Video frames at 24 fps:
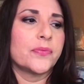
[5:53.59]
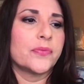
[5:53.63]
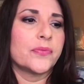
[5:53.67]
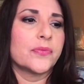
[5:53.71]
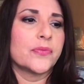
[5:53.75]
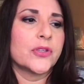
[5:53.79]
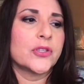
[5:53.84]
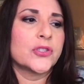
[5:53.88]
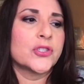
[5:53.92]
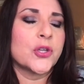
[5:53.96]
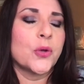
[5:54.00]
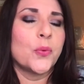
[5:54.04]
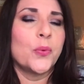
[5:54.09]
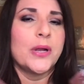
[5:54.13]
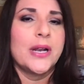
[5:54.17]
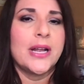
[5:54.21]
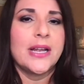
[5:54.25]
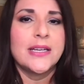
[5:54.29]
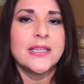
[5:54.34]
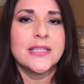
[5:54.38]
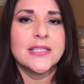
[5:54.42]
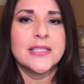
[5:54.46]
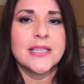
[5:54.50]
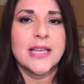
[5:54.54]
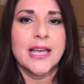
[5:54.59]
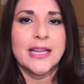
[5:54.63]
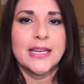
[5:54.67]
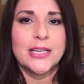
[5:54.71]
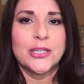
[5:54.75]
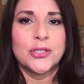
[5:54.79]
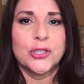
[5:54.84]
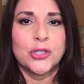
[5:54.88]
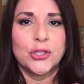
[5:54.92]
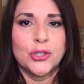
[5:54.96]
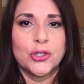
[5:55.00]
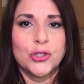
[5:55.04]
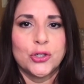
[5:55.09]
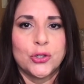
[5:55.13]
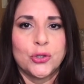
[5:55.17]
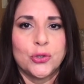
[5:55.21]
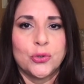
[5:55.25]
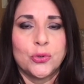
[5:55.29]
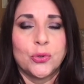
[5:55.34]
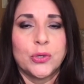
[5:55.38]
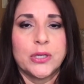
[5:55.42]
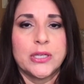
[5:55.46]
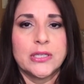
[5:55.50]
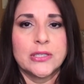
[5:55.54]
so what I decided to
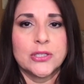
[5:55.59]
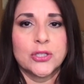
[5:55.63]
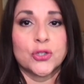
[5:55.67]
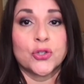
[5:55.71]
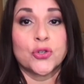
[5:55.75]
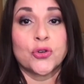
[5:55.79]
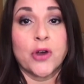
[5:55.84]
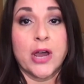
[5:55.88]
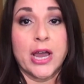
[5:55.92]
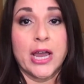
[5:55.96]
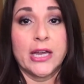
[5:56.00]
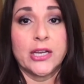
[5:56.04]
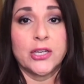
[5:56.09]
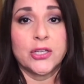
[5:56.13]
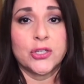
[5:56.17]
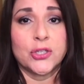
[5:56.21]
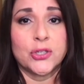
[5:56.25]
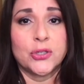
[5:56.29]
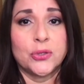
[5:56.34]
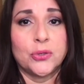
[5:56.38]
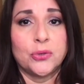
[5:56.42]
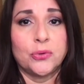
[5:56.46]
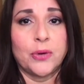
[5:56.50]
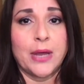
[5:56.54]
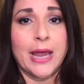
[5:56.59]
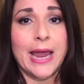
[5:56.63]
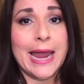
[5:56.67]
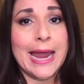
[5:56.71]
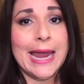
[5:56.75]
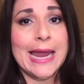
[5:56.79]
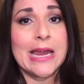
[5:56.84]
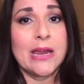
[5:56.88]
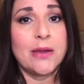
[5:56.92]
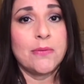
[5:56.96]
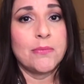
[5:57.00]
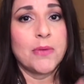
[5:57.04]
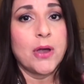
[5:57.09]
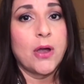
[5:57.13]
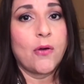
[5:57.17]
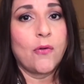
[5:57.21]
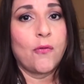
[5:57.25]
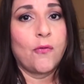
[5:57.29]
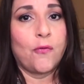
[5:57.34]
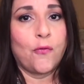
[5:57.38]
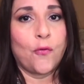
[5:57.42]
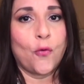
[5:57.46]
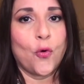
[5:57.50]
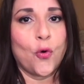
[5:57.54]
do is try to aim
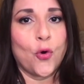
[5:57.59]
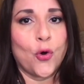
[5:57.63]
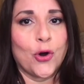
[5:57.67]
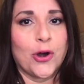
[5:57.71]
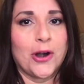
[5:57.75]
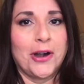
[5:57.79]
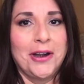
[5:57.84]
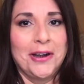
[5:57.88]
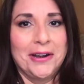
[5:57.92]
for